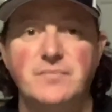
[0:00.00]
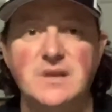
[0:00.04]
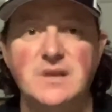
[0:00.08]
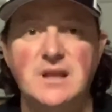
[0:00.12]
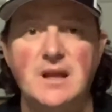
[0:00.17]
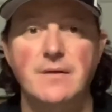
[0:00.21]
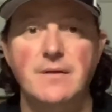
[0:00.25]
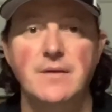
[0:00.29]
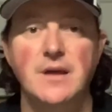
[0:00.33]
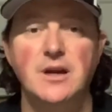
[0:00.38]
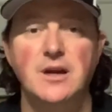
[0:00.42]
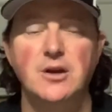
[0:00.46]

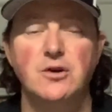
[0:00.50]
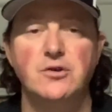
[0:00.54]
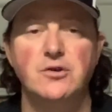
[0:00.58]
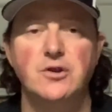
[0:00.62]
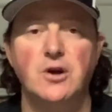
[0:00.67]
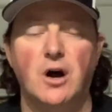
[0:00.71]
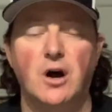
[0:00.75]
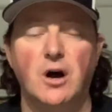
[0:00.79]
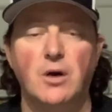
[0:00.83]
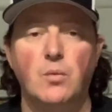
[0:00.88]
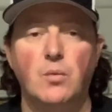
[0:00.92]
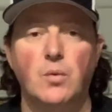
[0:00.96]
that your
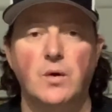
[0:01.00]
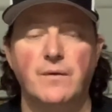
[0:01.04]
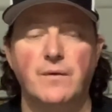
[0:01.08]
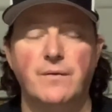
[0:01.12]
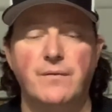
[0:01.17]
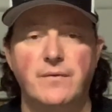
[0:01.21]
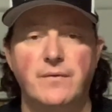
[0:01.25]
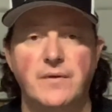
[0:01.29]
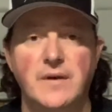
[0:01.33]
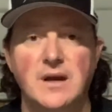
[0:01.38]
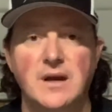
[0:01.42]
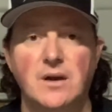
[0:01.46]
dog will
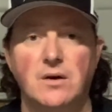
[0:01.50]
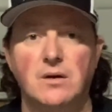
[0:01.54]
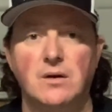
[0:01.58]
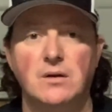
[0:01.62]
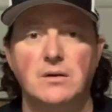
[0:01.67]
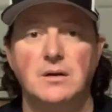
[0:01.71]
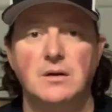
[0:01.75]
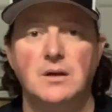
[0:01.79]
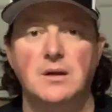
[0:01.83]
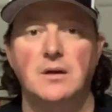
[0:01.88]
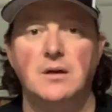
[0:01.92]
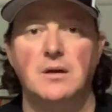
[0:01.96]
feel